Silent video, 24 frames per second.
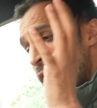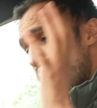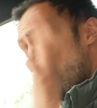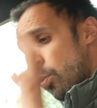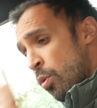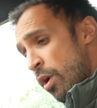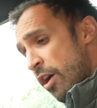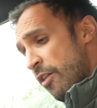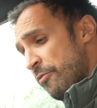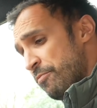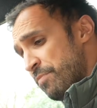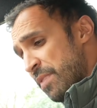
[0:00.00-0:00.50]

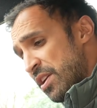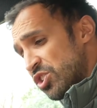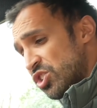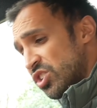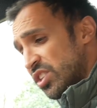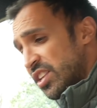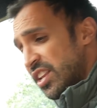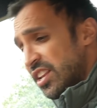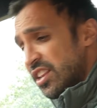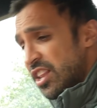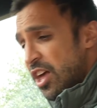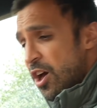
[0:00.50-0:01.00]
Worth
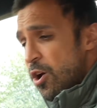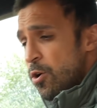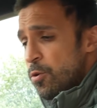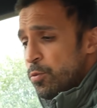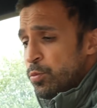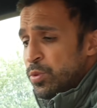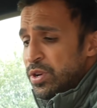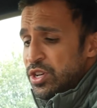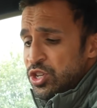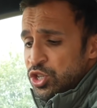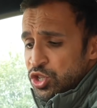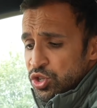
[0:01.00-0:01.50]
mentioning though,
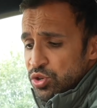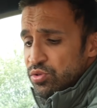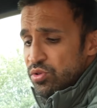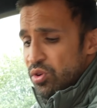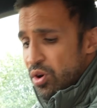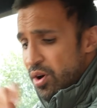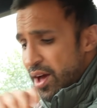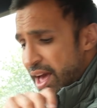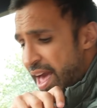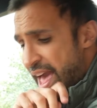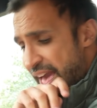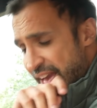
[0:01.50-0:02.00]
we do
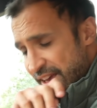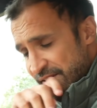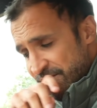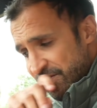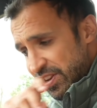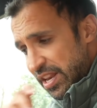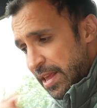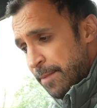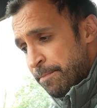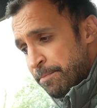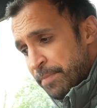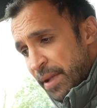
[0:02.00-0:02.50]
not have
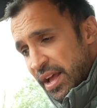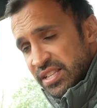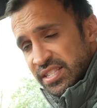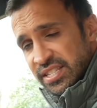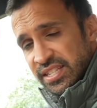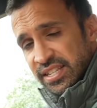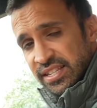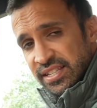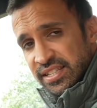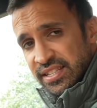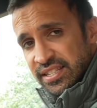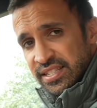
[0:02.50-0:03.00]
any
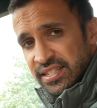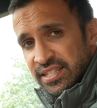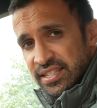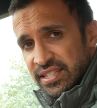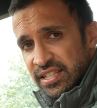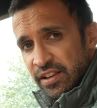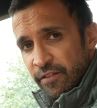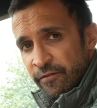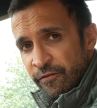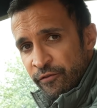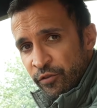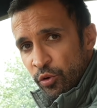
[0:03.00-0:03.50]

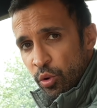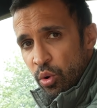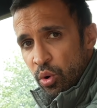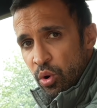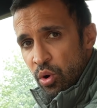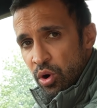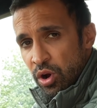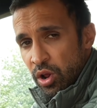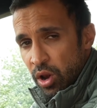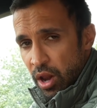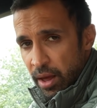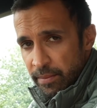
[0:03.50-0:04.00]
buttons
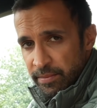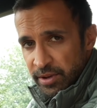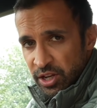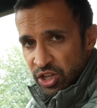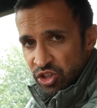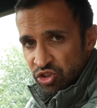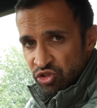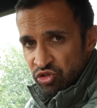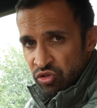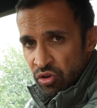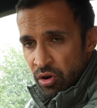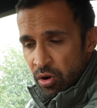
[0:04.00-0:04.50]
for climate
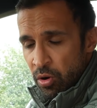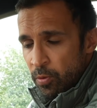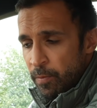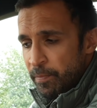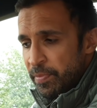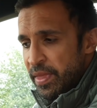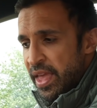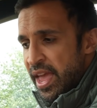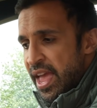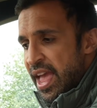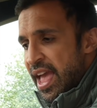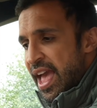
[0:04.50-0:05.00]
control.
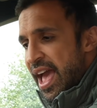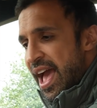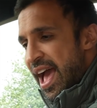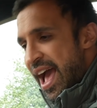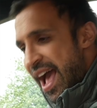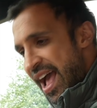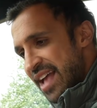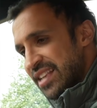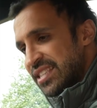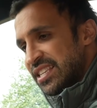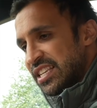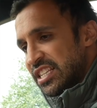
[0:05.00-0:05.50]

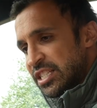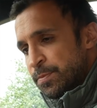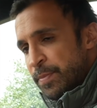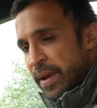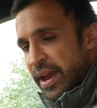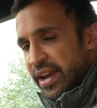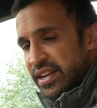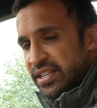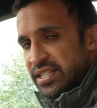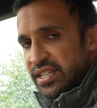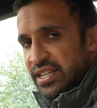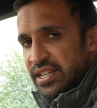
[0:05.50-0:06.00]
As
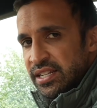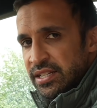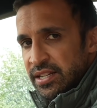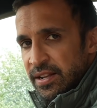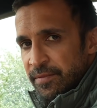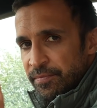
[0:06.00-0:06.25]
expected,